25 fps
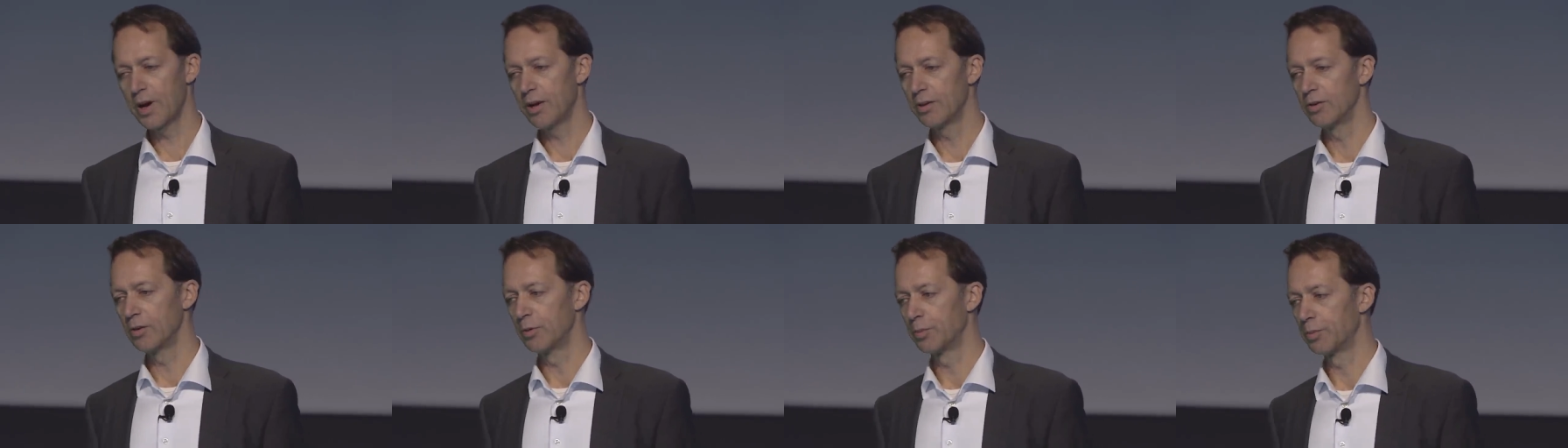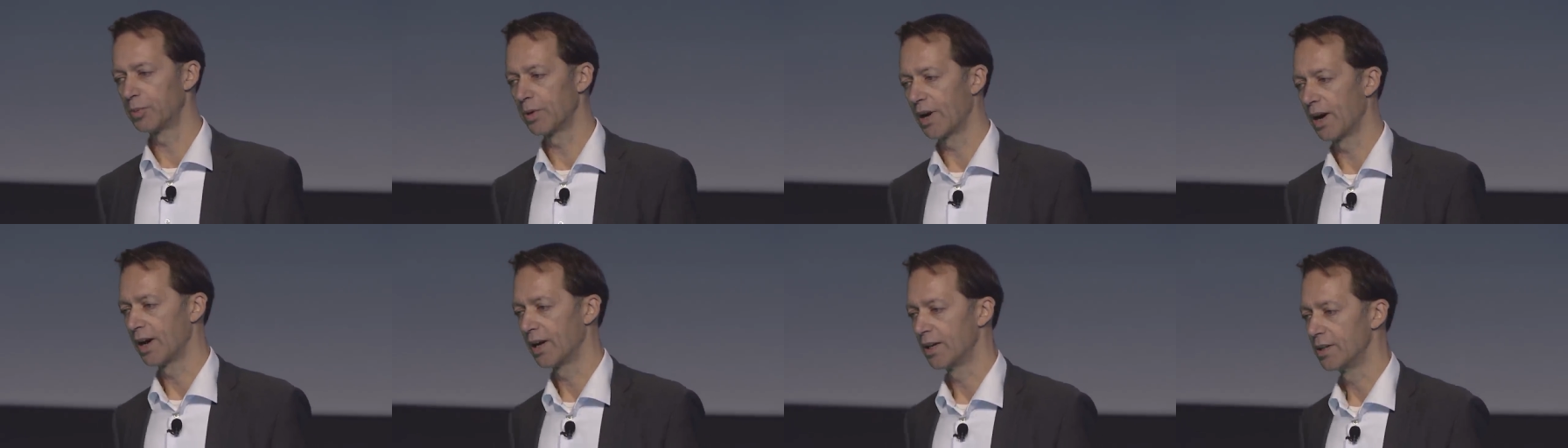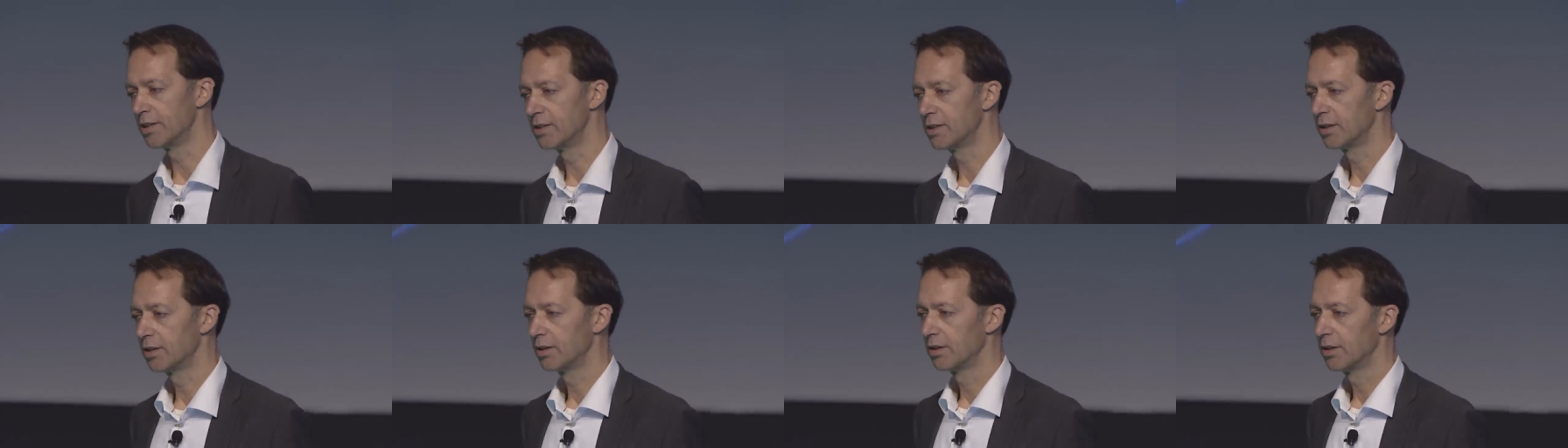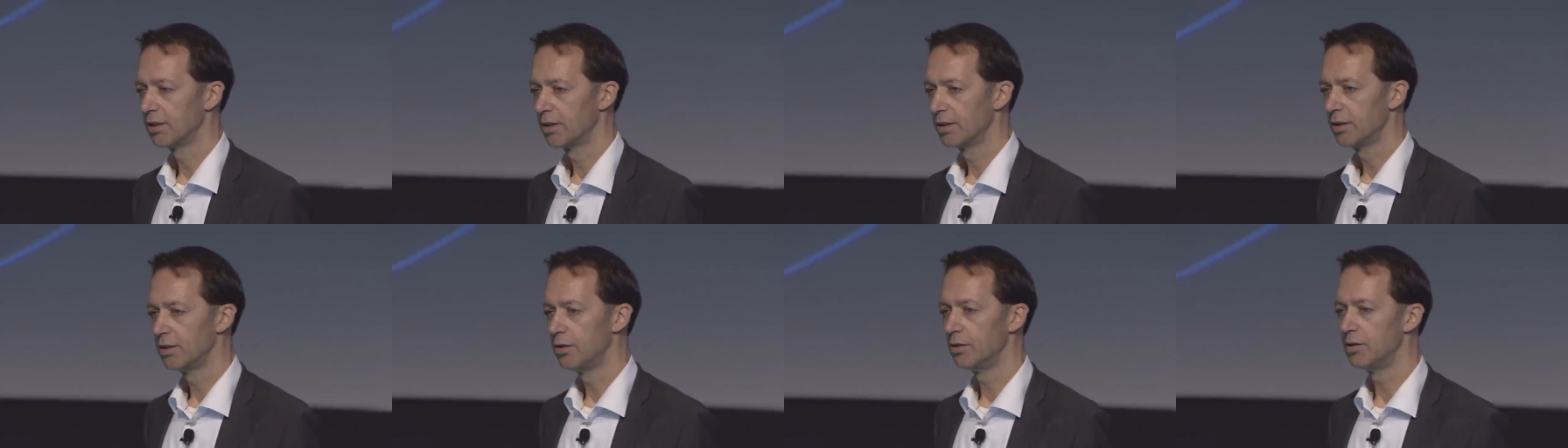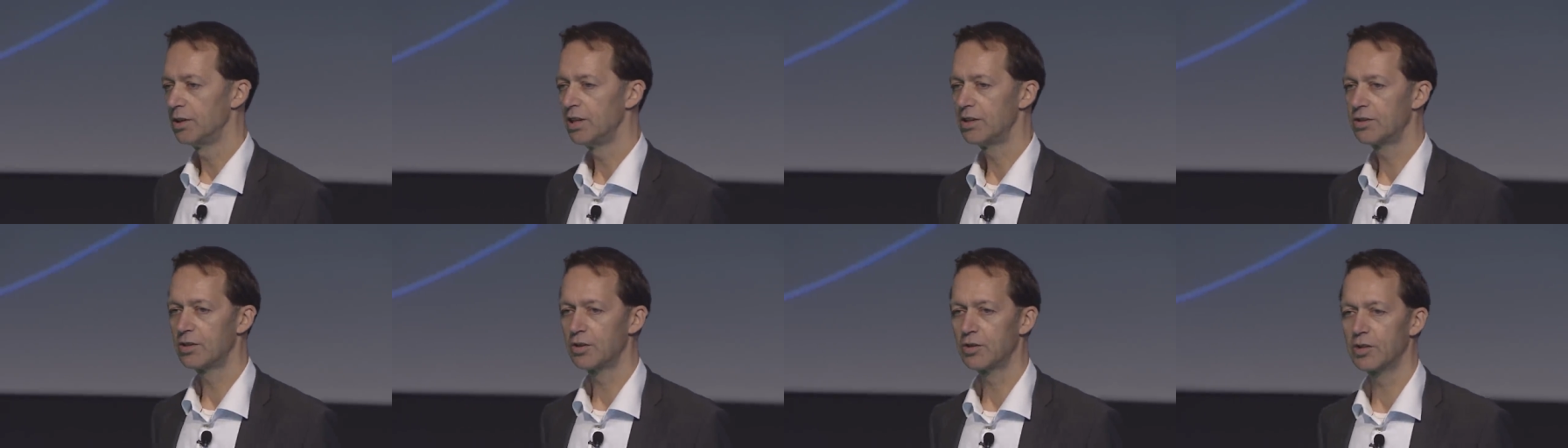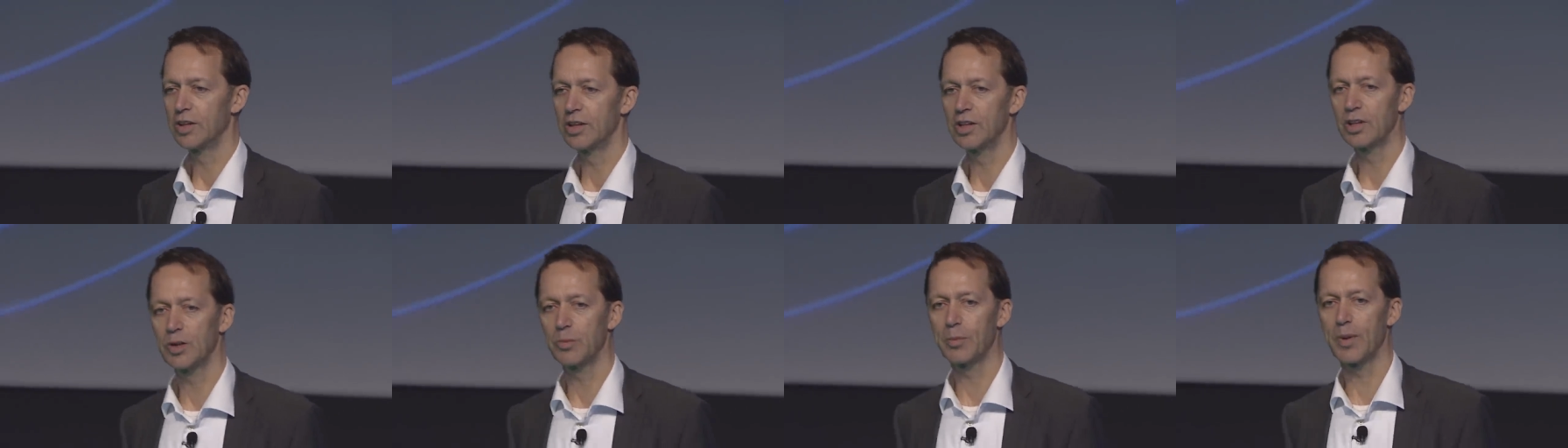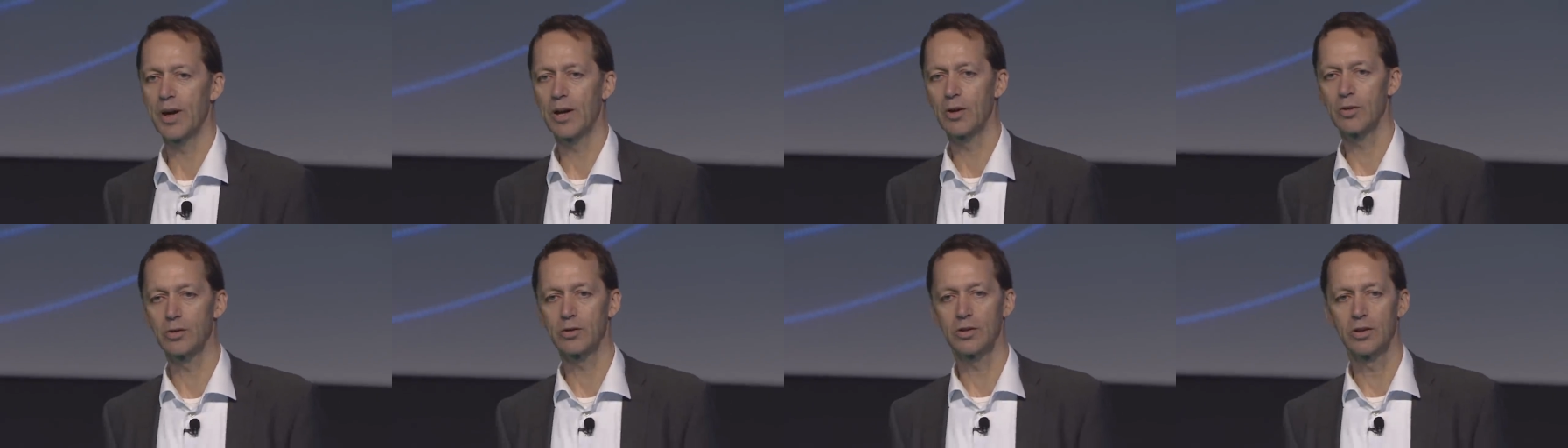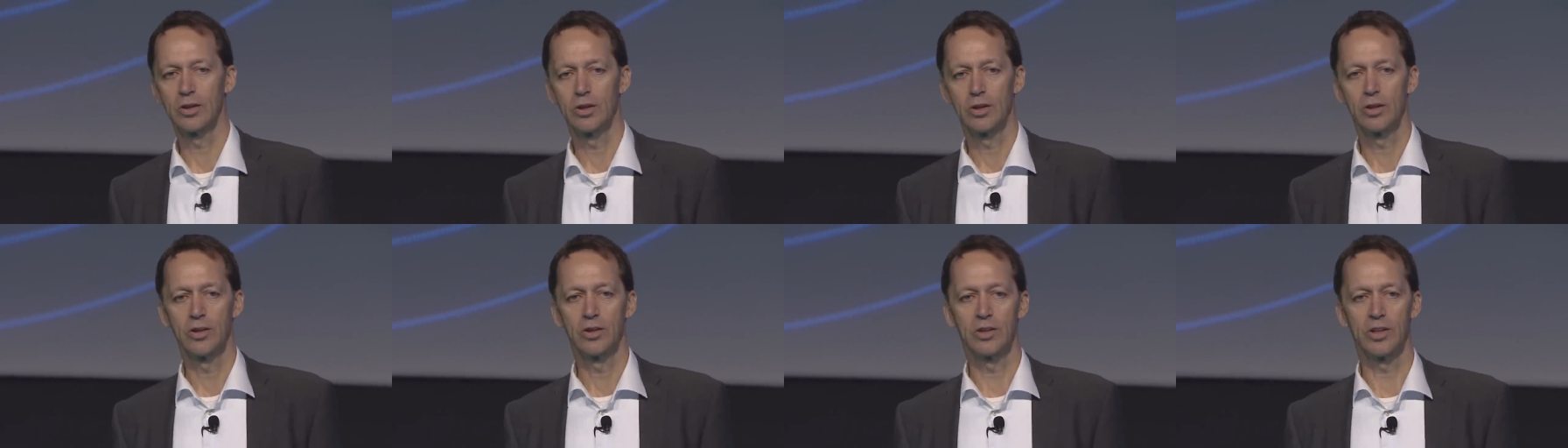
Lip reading: your brand. You need to think about